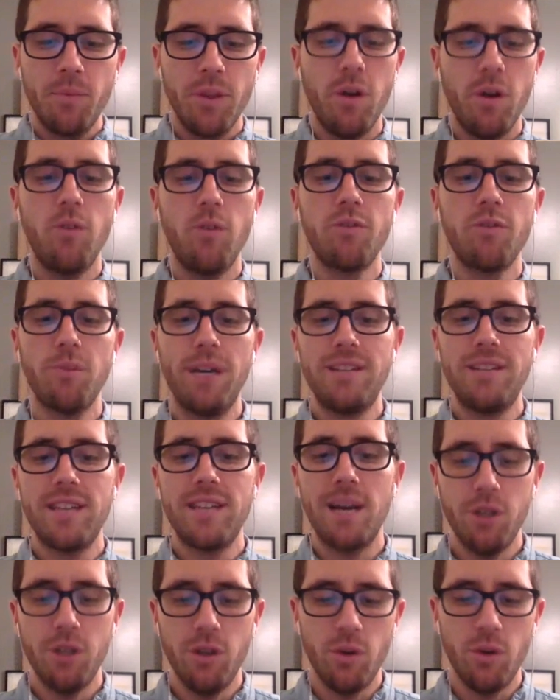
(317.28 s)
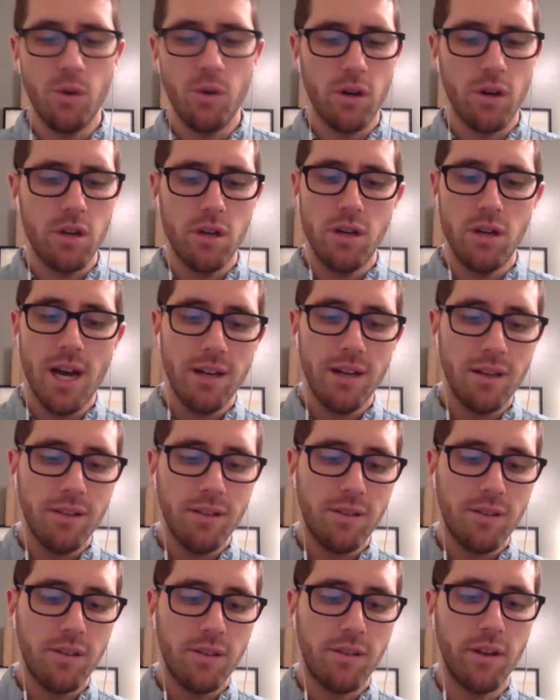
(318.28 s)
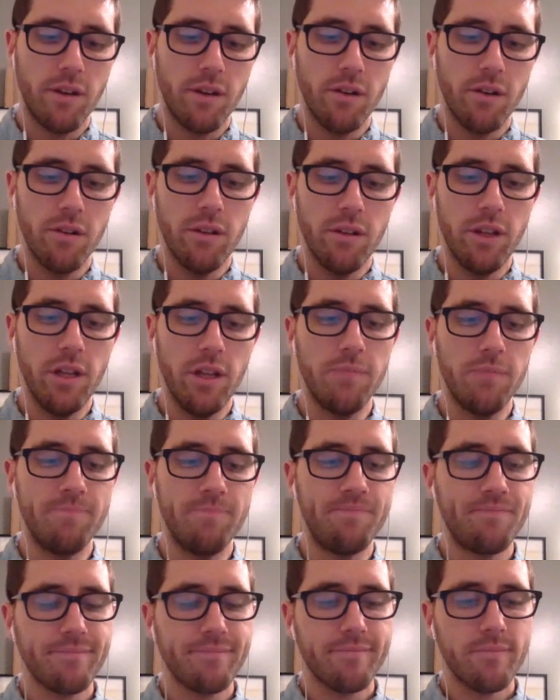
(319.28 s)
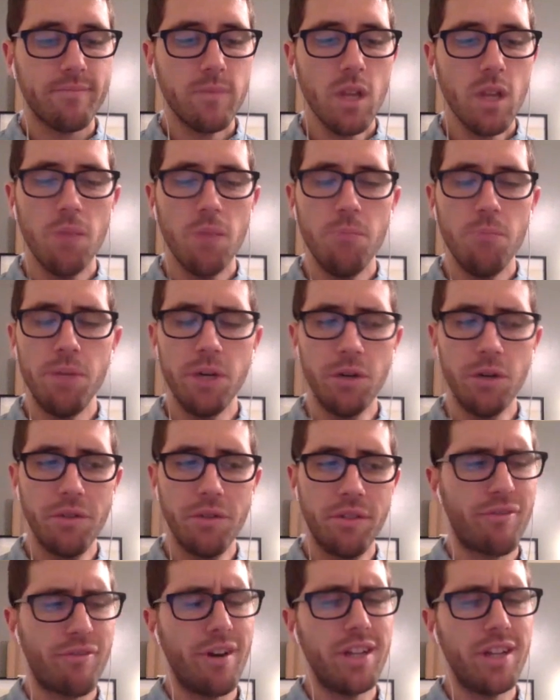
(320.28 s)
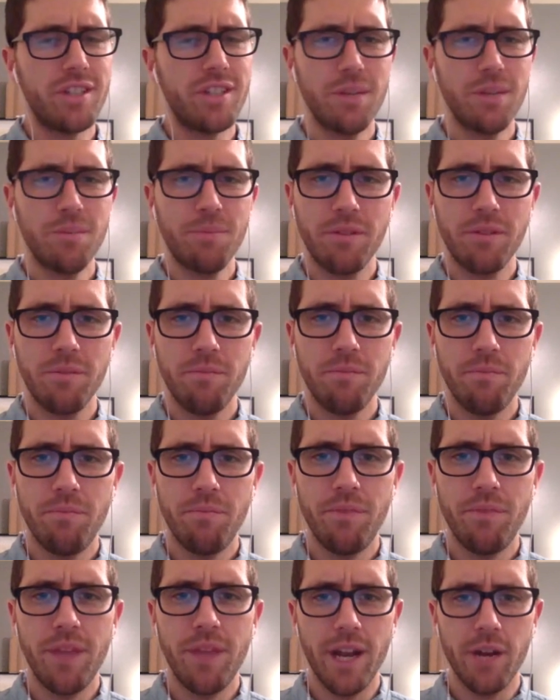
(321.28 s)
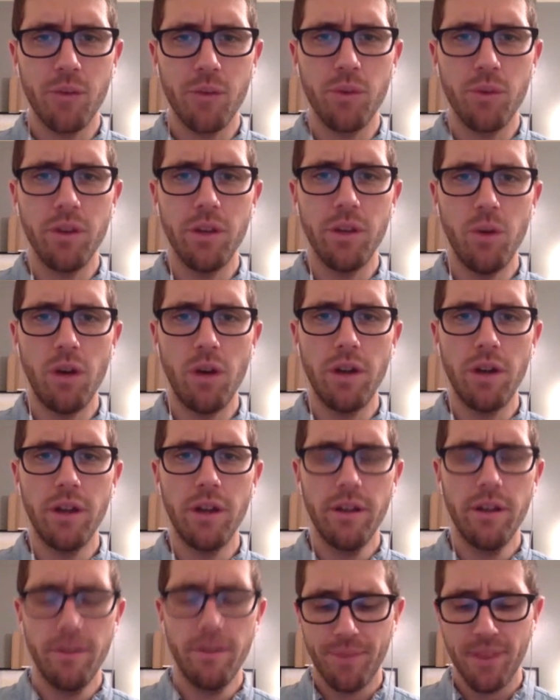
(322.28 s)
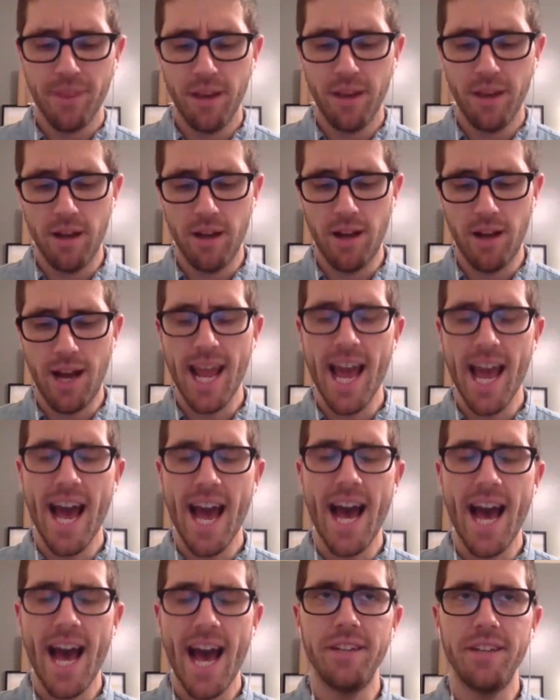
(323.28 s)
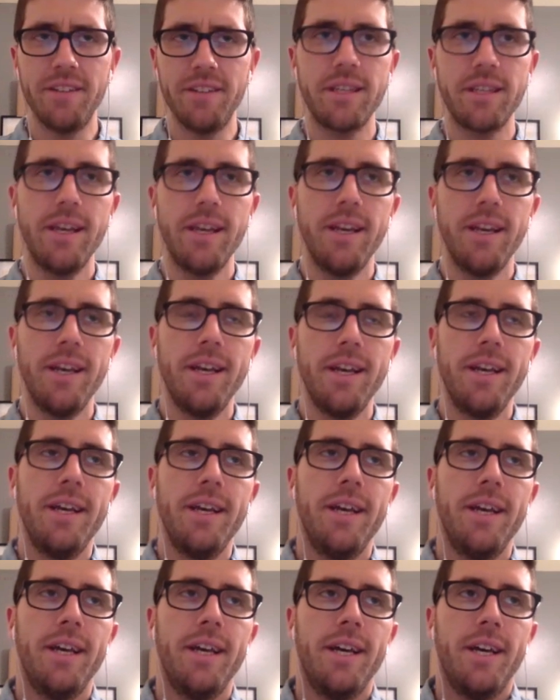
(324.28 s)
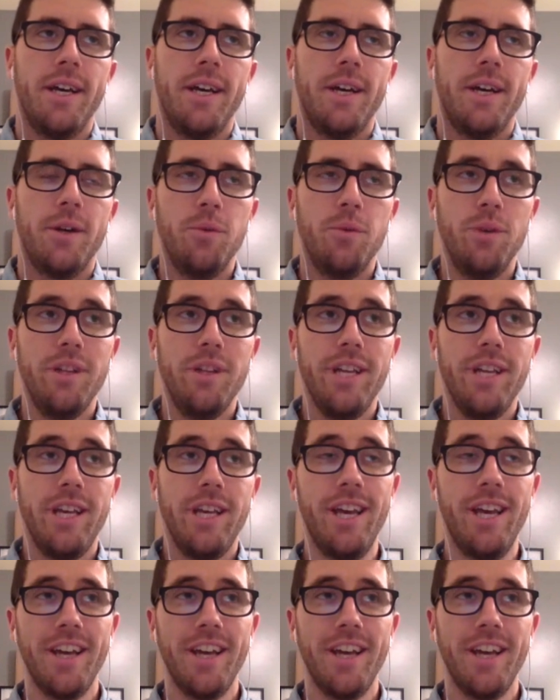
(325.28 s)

over my time in New York not necessarily built the friendships that I'd really wanted. I hadn't really